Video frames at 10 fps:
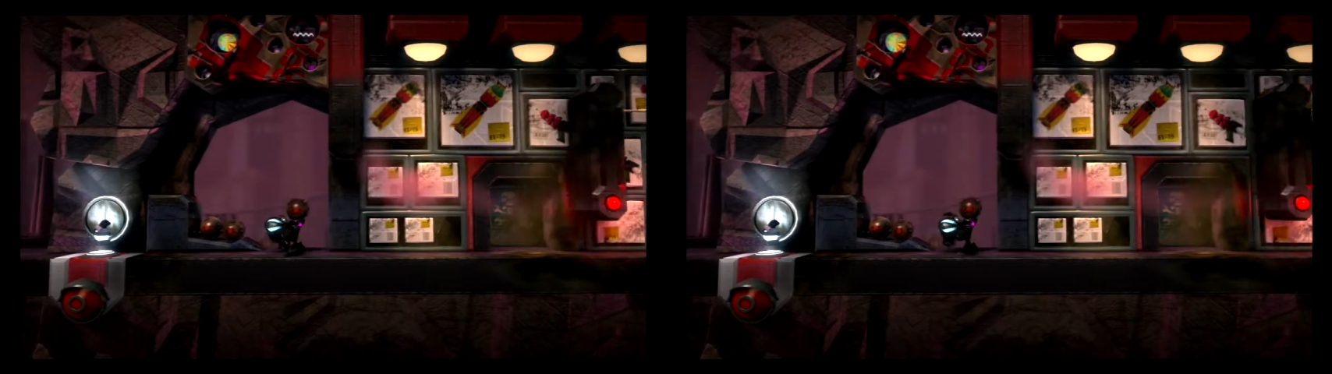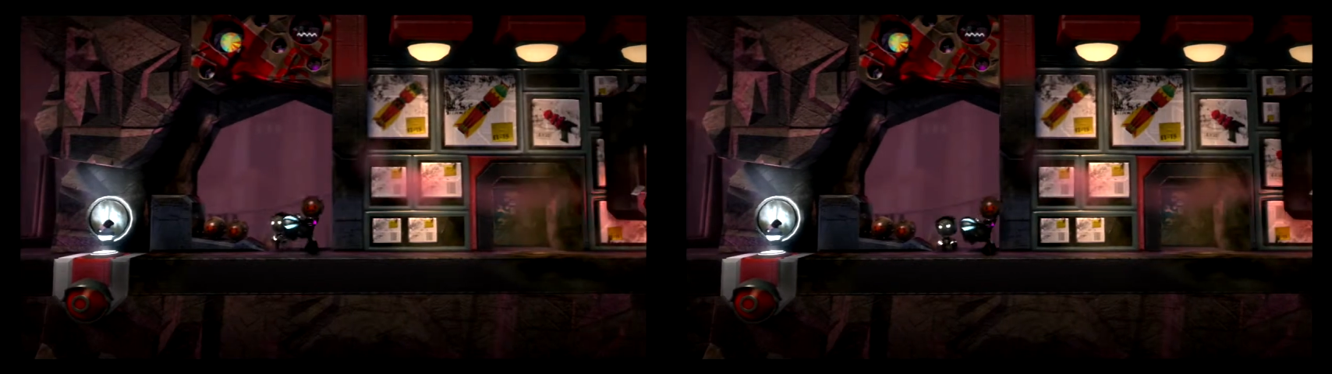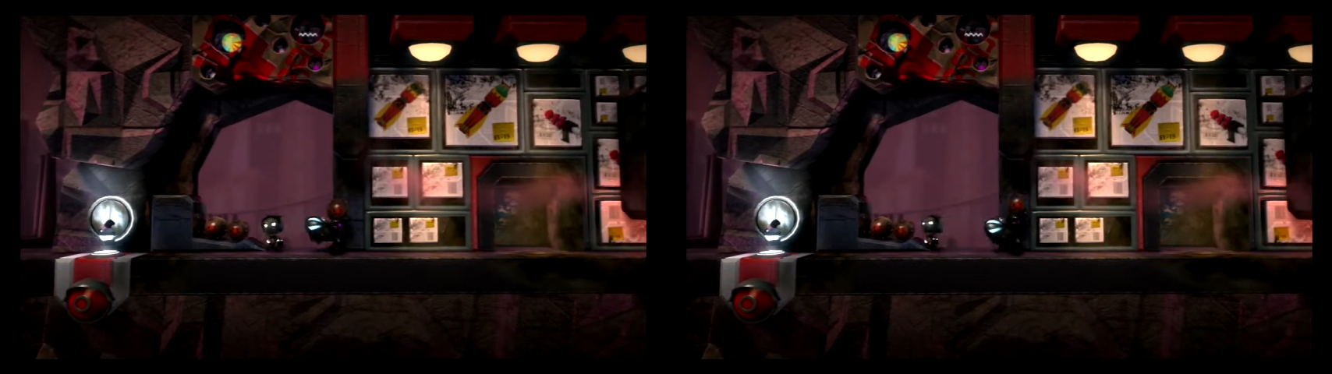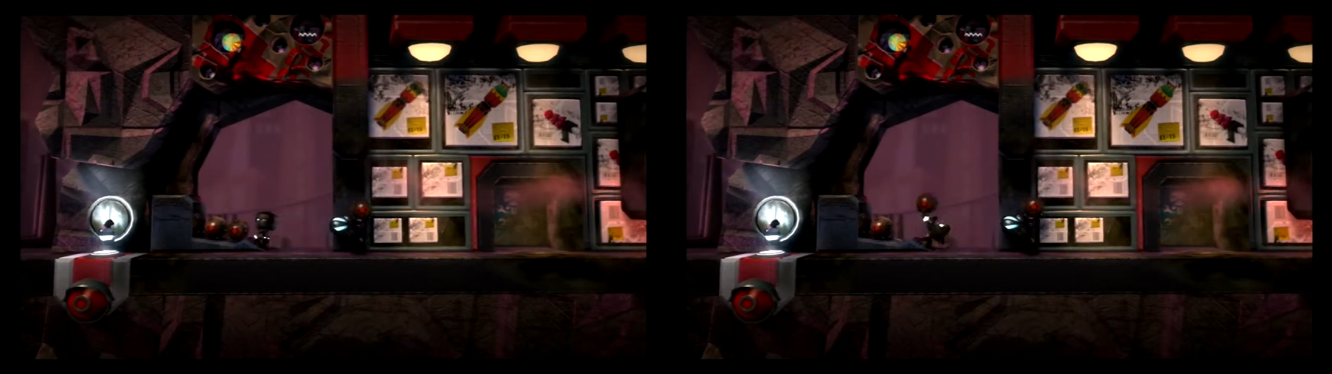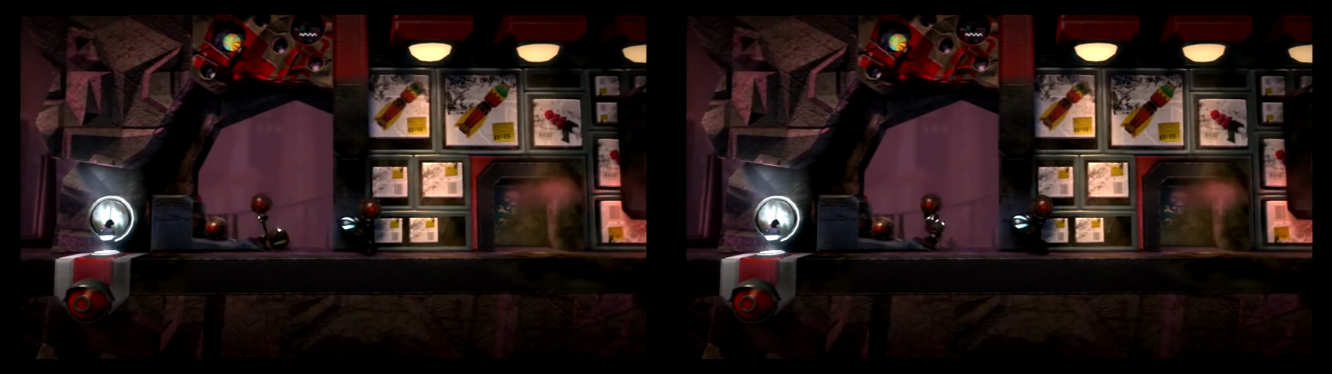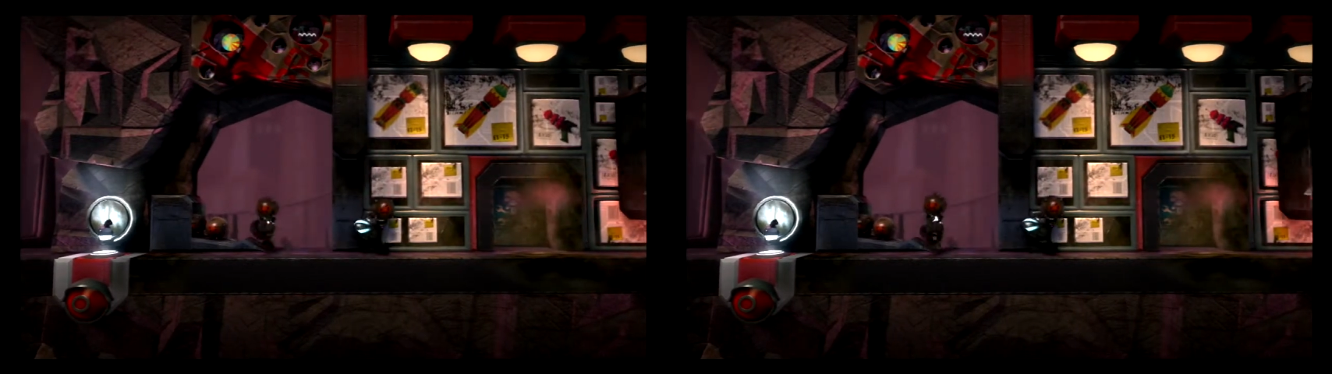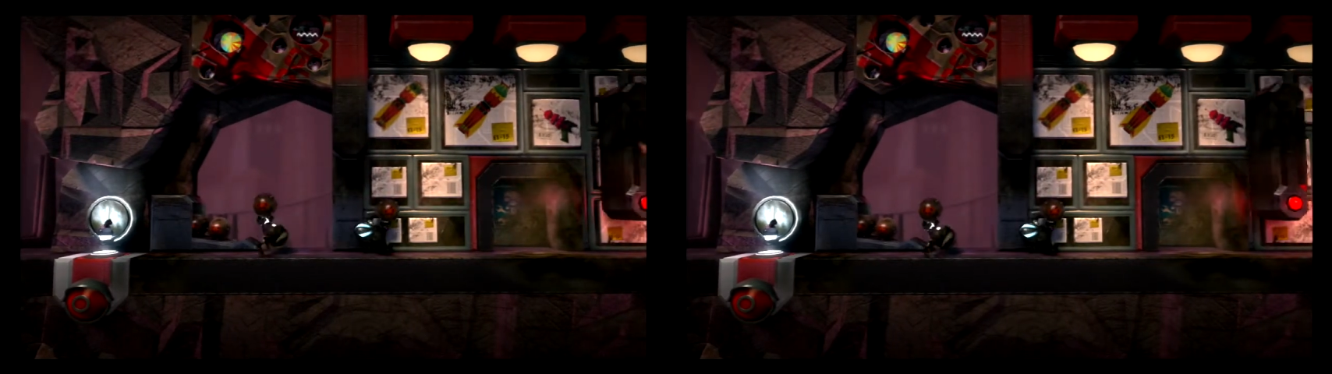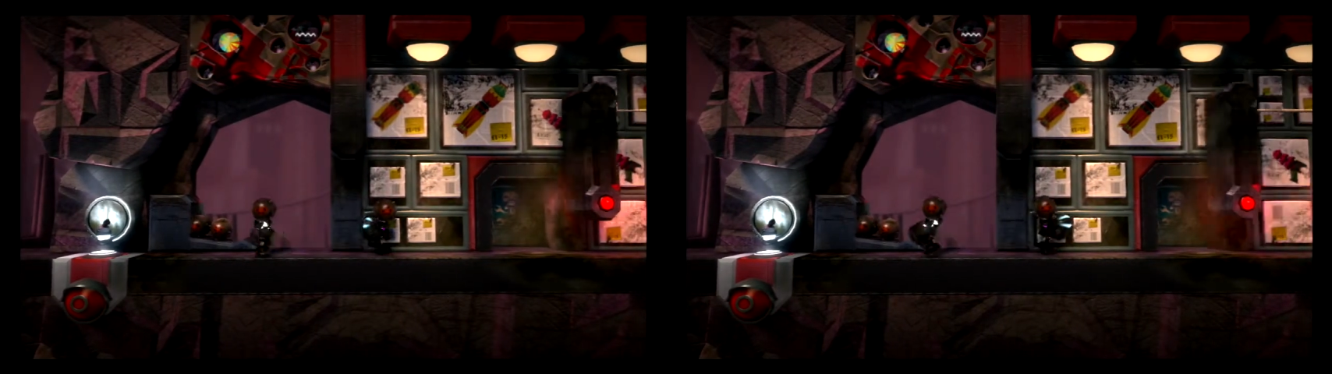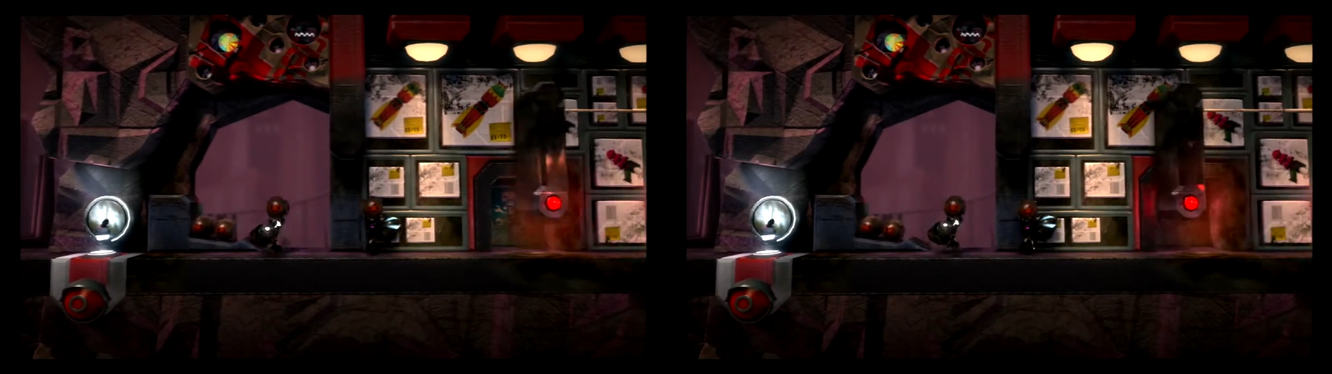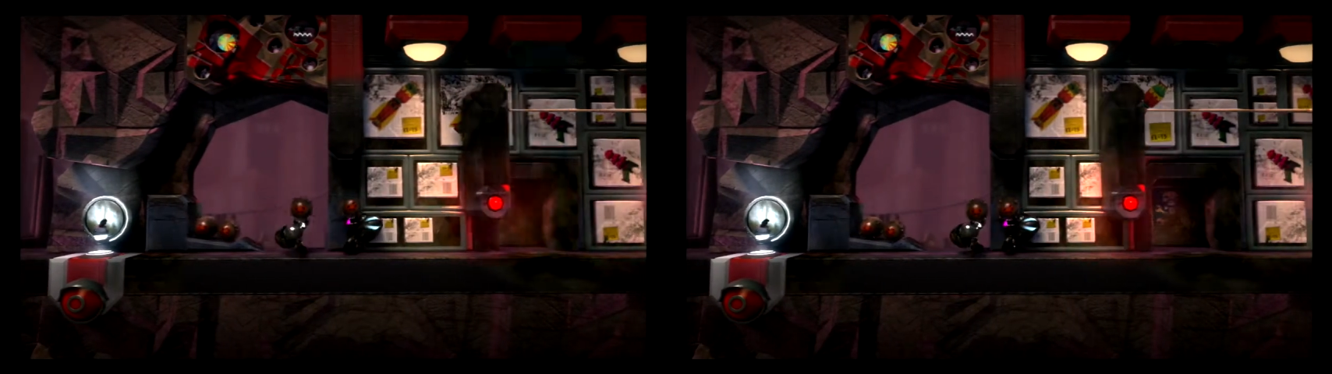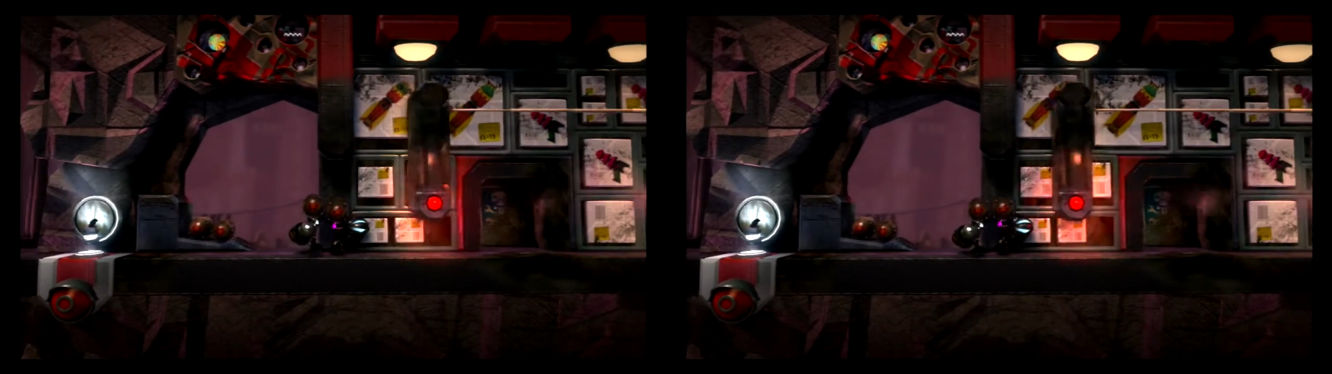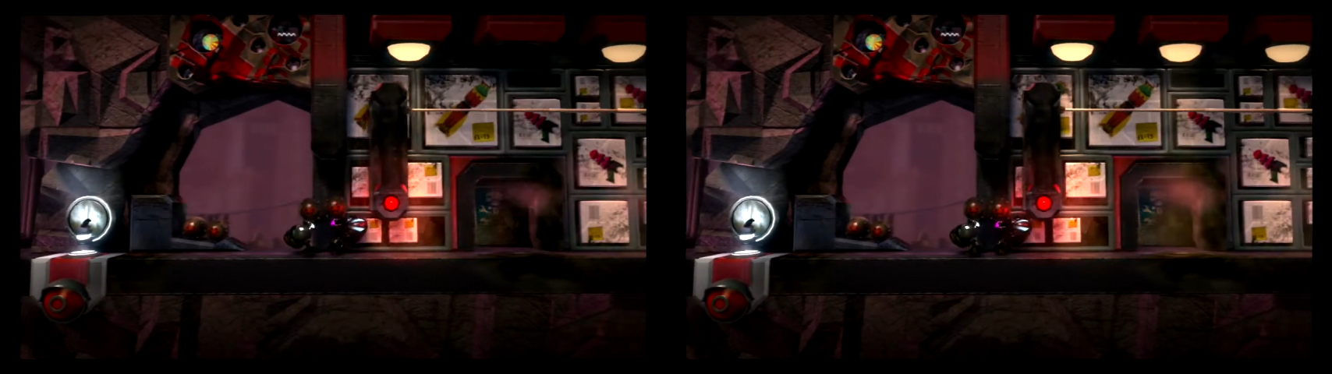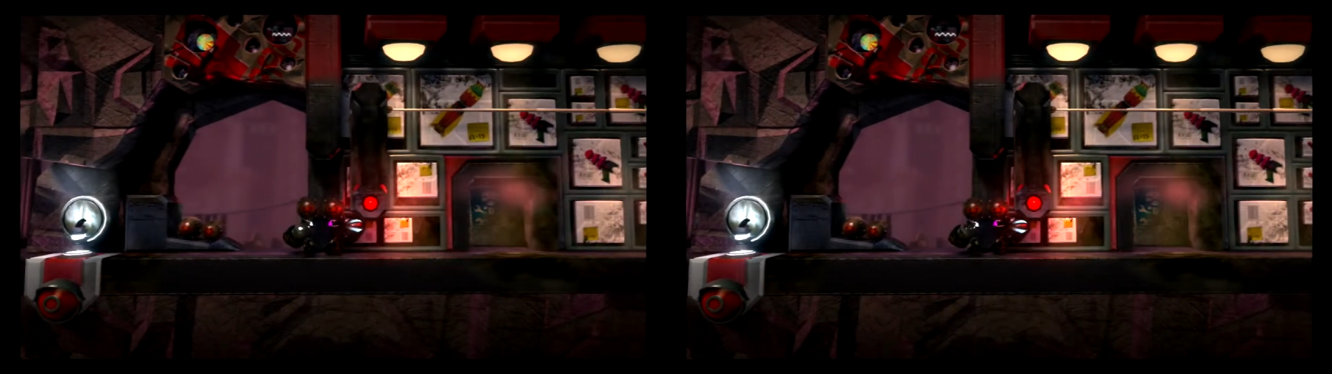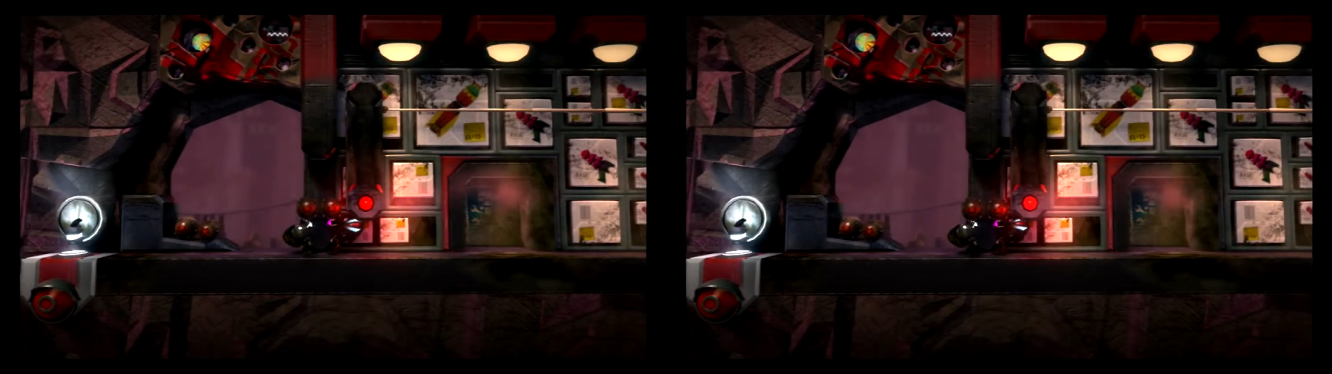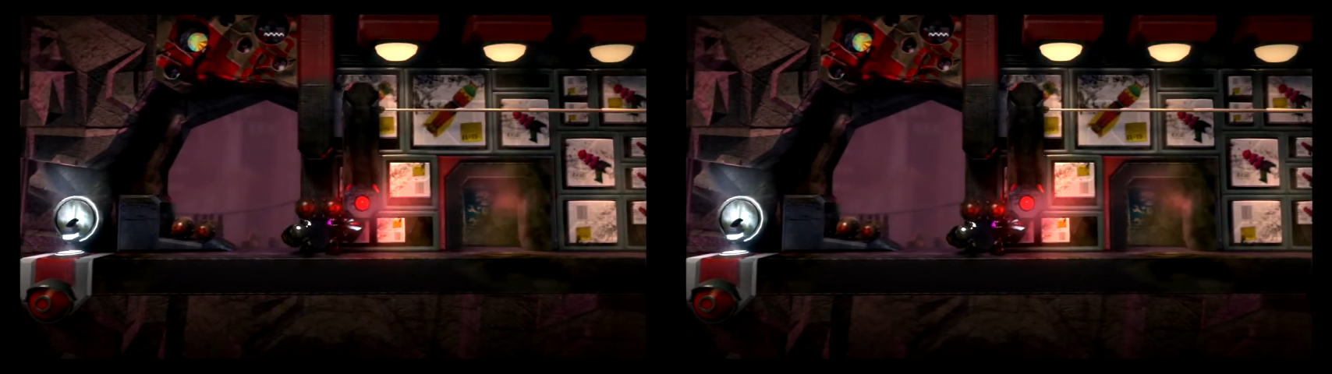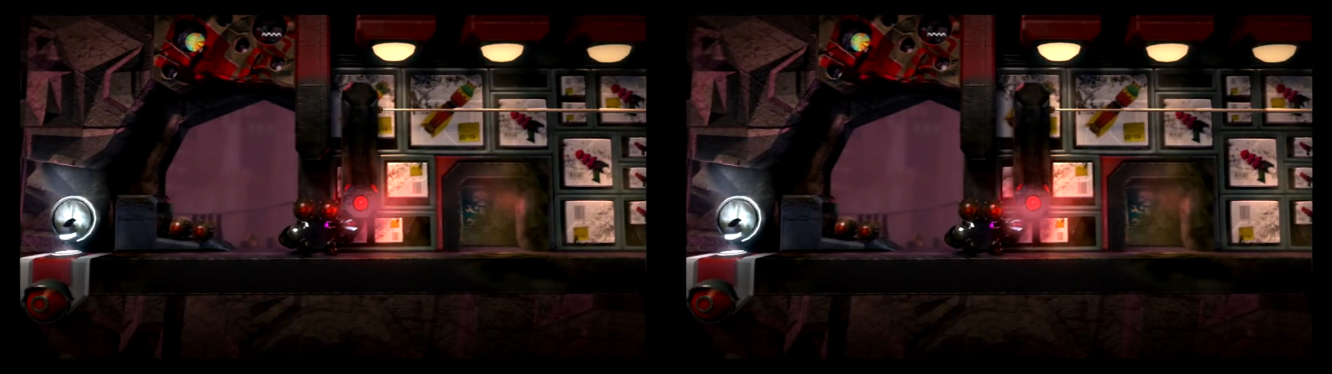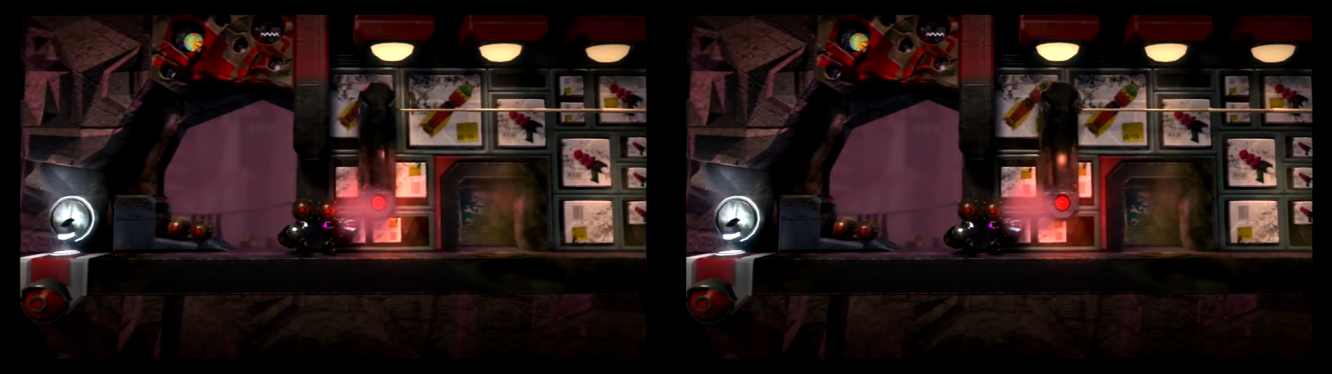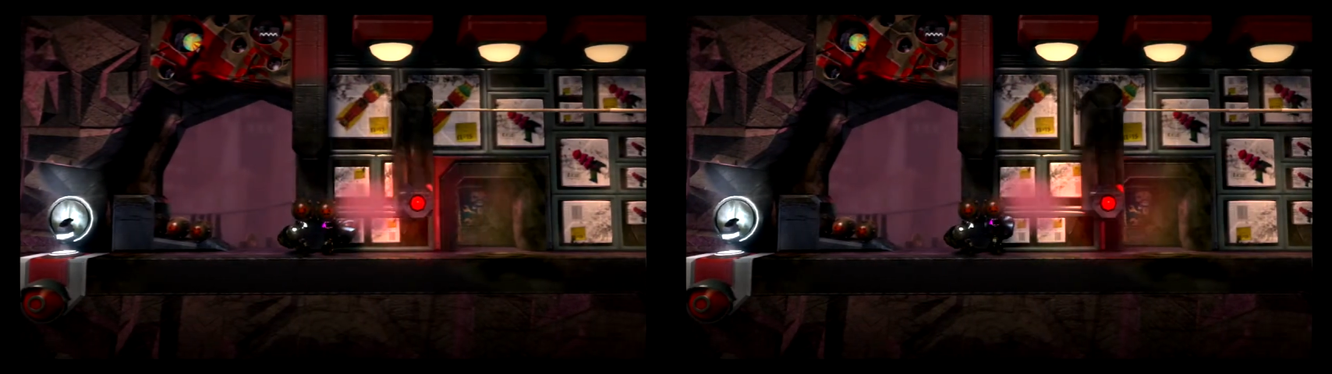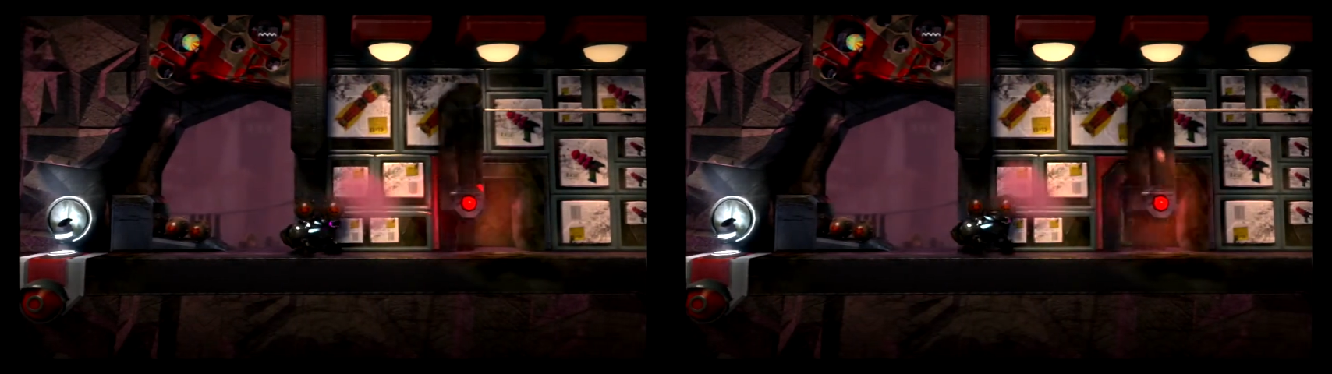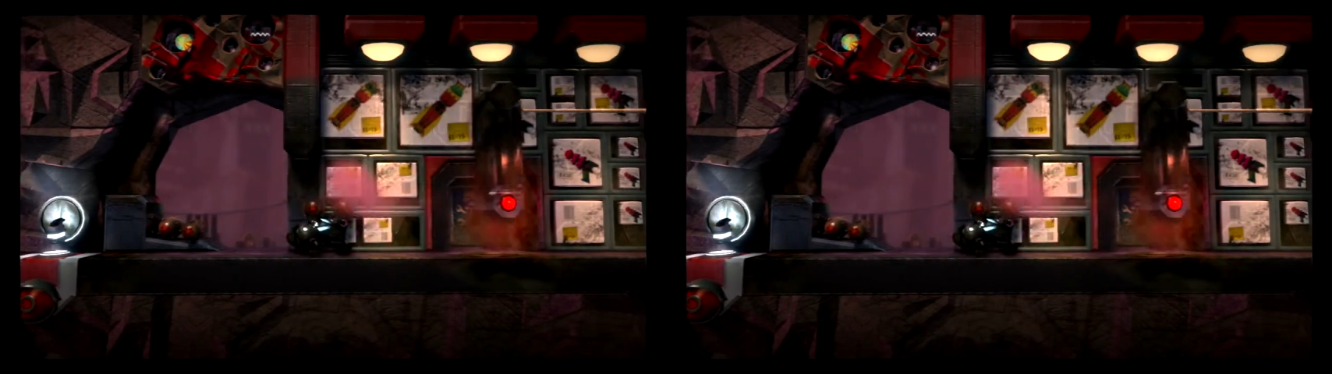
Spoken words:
Nobody's mouth can be seen.